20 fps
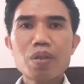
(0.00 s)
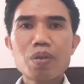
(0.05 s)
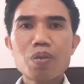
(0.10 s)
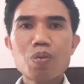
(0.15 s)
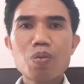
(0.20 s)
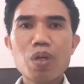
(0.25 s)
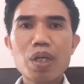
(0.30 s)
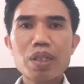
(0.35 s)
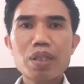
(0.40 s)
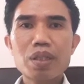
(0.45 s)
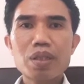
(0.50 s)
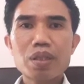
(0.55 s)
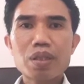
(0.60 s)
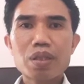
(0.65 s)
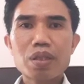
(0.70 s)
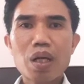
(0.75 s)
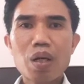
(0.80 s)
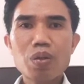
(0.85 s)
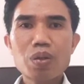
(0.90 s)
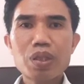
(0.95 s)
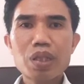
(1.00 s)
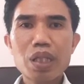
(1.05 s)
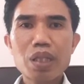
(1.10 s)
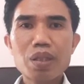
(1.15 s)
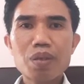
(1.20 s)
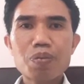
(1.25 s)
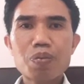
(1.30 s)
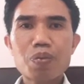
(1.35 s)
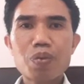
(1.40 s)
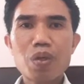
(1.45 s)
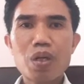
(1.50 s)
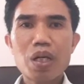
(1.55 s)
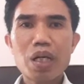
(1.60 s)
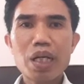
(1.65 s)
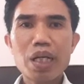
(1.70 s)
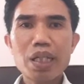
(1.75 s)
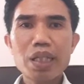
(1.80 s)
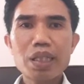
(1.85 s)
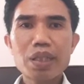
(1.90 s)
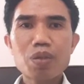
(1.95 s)
1,000 for
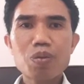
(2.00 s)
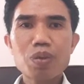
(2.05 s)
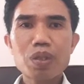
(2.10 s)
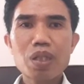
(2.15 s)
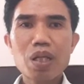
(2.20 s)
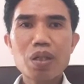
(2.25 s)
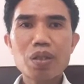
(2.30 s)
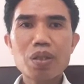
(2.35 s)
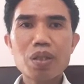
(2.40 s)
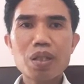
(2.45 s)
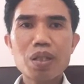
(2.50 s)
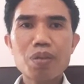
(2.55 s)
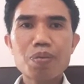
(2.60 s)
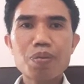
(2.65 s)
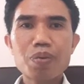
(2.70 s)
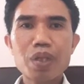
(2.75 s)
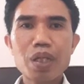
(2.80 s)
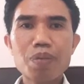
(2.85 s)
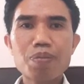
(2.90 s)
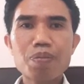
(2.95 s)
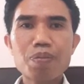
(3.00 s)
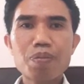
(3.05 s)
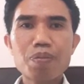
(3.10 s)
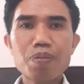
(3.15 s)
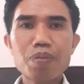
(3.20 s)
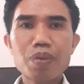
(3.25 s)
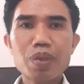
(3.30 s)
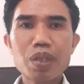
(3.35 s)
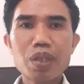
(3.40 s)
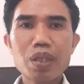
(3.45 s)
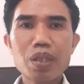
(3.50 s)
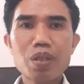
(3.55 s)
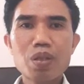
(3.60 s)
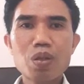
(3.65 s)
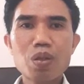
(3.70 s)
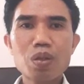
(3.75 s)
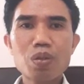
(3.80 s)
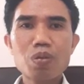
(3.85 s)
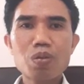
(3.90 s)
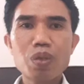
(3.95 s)
areas without the
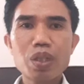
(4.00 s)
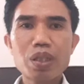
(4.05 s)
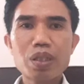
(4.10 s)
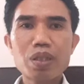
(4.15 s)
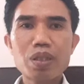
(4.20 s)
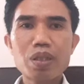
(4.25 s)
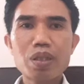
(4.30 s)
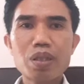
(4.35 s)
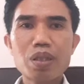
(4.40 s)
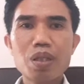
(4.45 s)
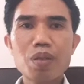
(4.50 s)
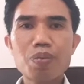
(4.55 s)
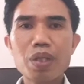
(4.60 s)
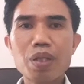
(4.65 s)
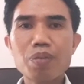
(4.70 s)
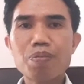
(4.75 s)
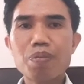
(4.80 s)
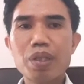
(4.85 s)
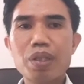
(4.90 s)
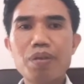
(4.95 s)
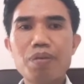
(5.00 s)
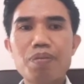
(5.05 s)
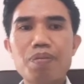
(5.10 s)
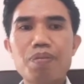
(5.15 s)
growth with development.